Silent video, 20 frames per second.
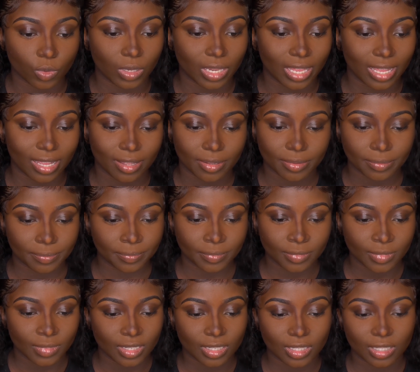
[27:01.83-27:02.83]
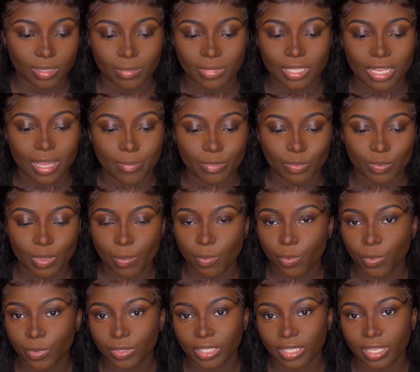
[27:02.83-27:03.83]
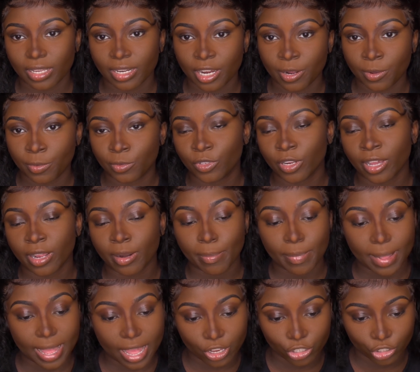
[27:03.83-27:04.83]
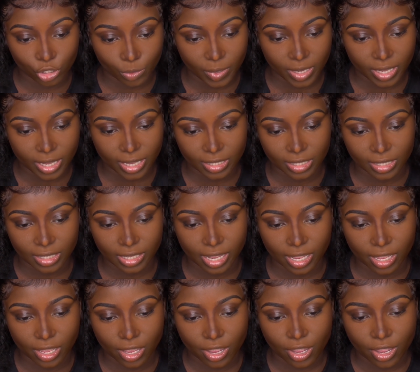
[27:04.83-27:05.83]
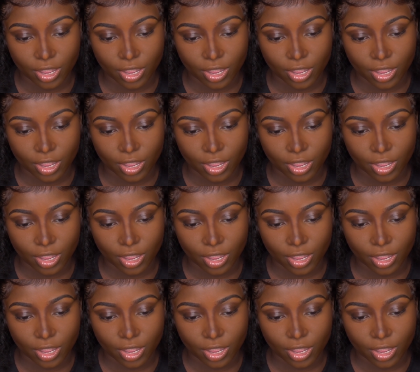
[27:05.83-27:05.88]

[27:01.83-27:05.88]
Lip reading: like, sometimes people will sit down there and will try to bash you because it's like